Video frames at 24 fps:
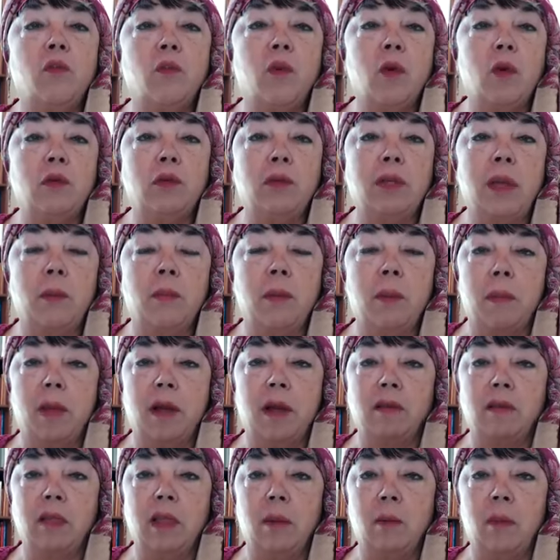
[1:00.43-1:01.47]
rose up
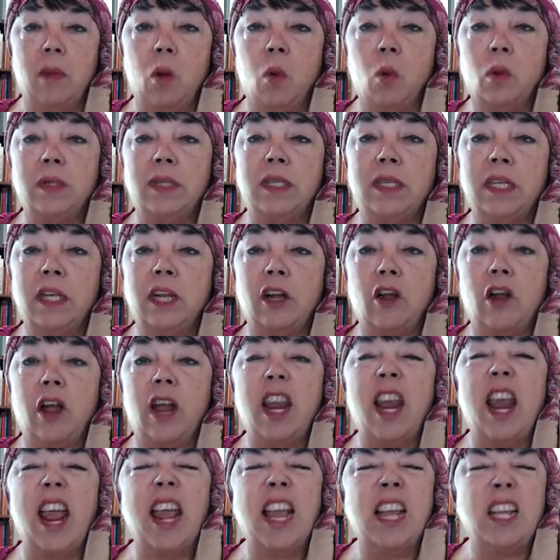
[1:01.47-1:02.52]
among them a wazir,
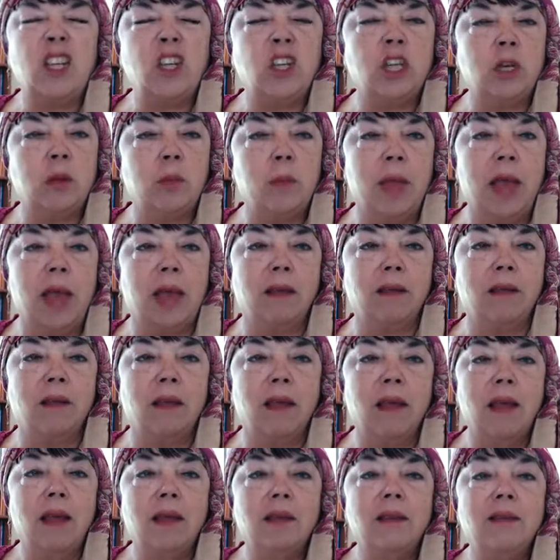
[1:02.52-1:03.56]
an ancient man,
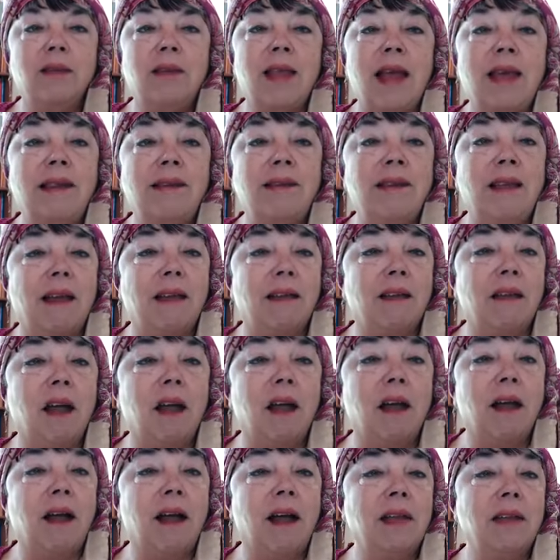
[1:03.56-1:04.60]
Dandan
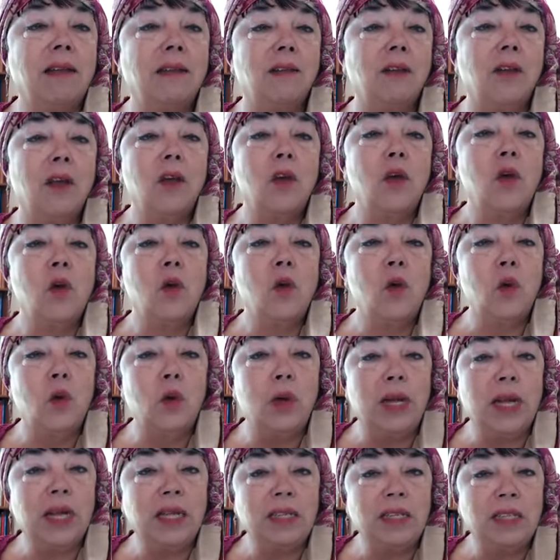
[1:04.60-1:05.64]
hight, who
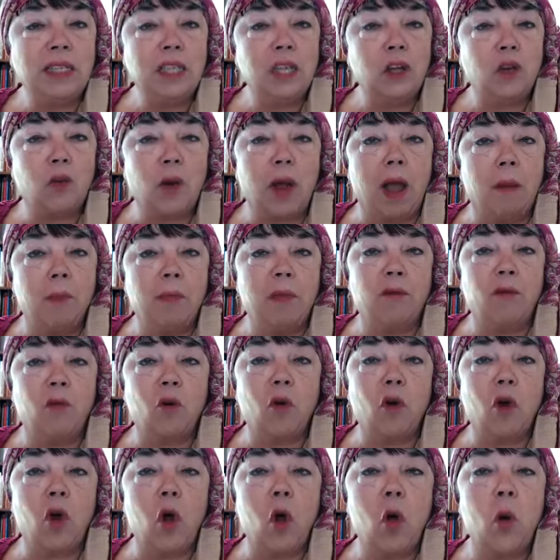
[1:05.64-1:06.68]
kissed the ground
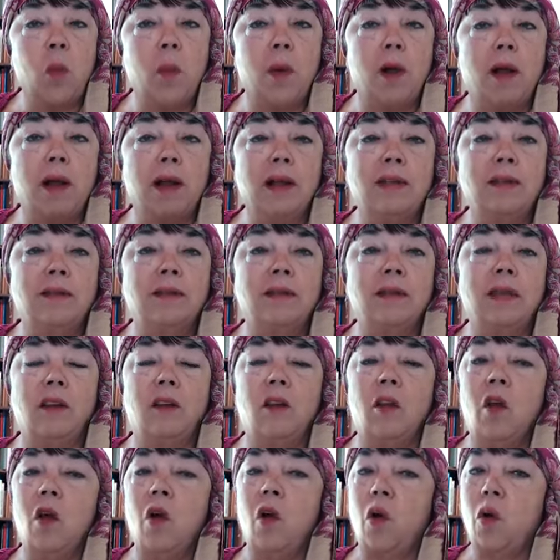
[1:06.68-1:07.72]
before Omar and said,
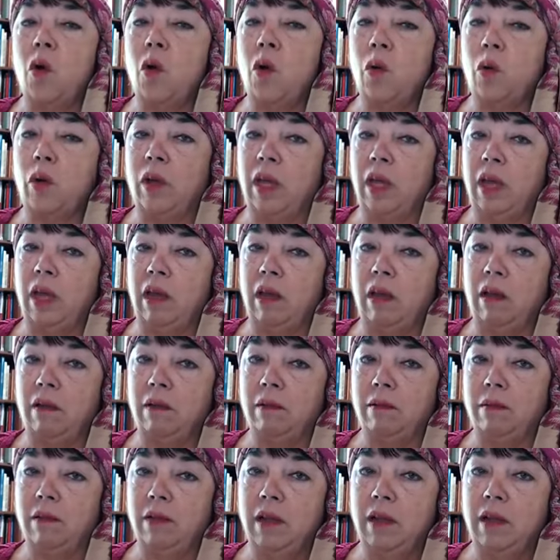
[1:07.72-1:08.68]
'O king,